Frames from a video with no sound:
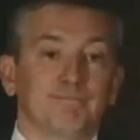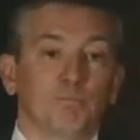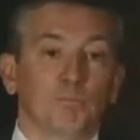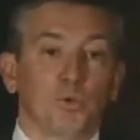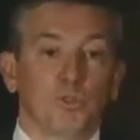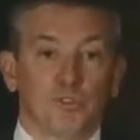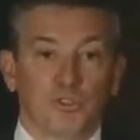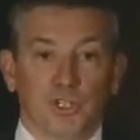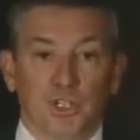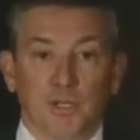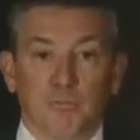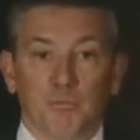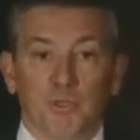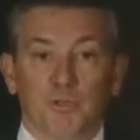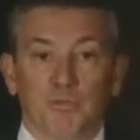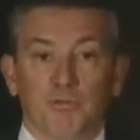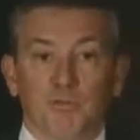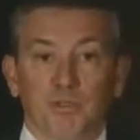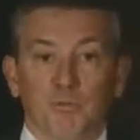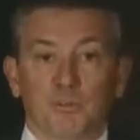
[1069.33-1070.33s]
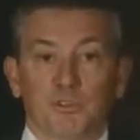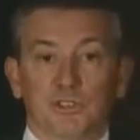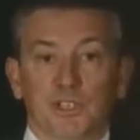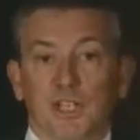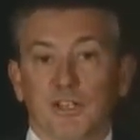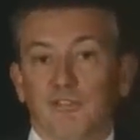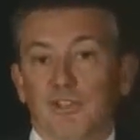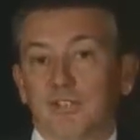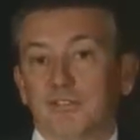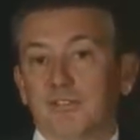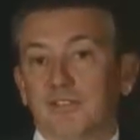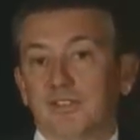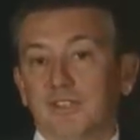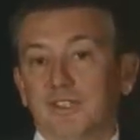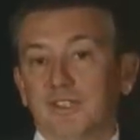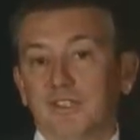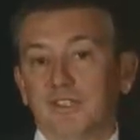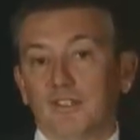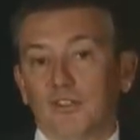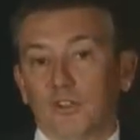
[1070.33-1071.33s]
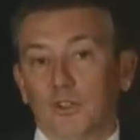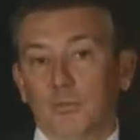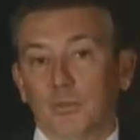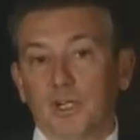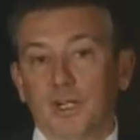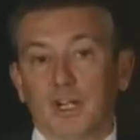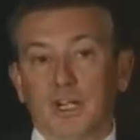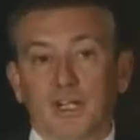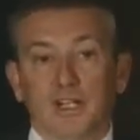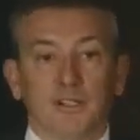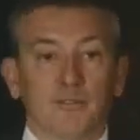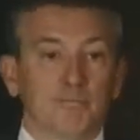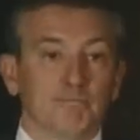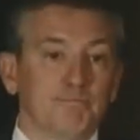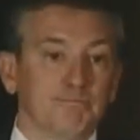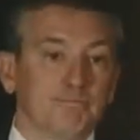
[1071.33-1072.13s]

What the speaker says: was the number that was given, a little bit higher.